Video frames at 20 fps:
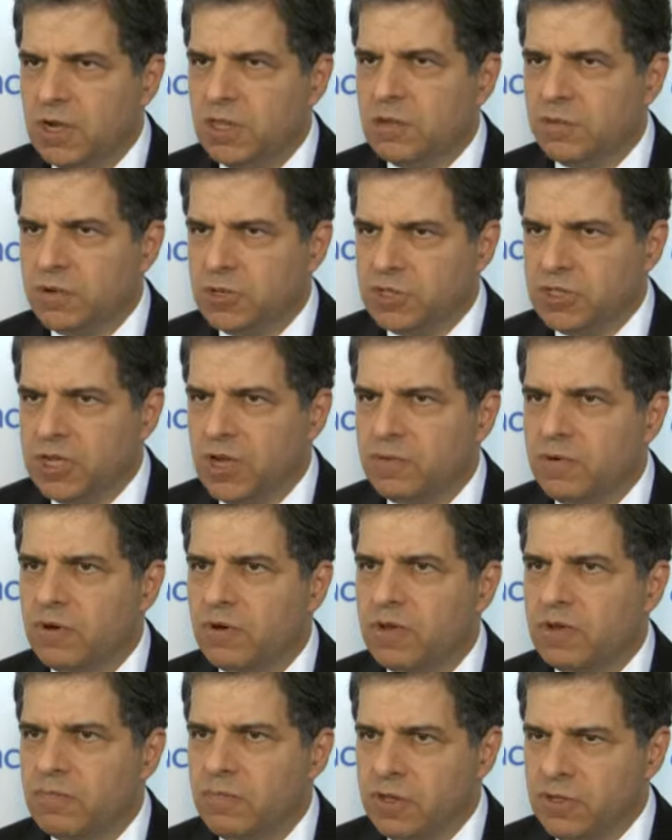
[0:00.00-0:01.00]
The receptor
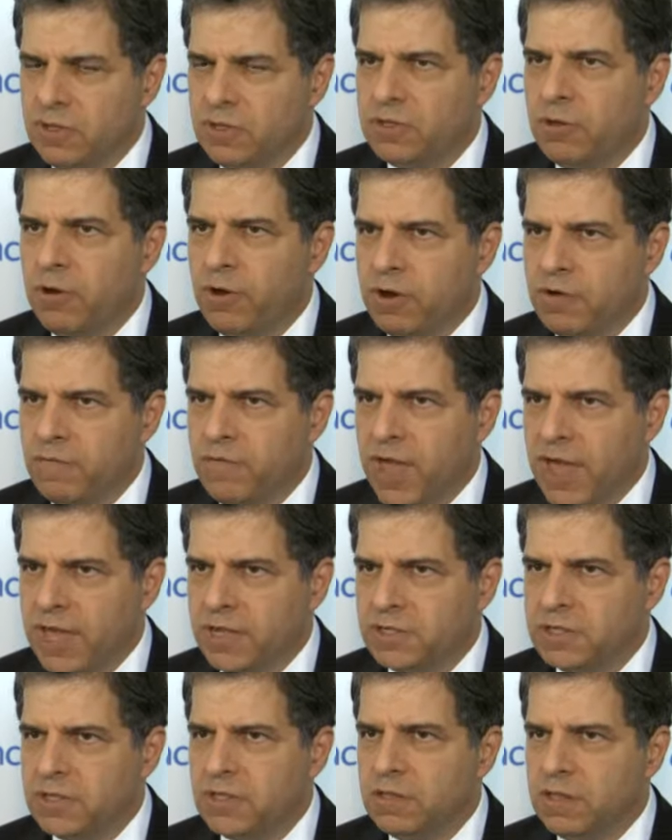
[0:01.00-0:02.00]
can be thought of
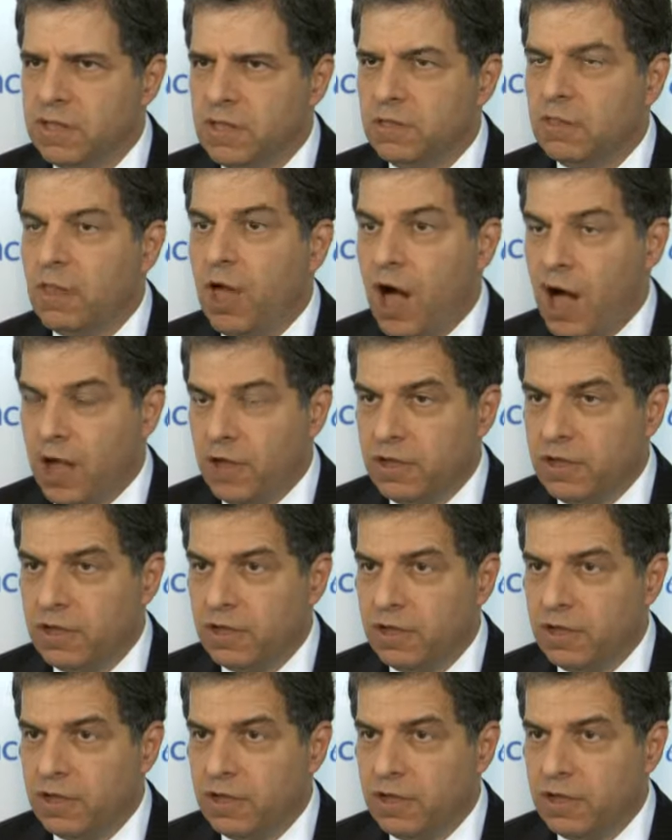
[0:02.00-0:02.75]
as the lock.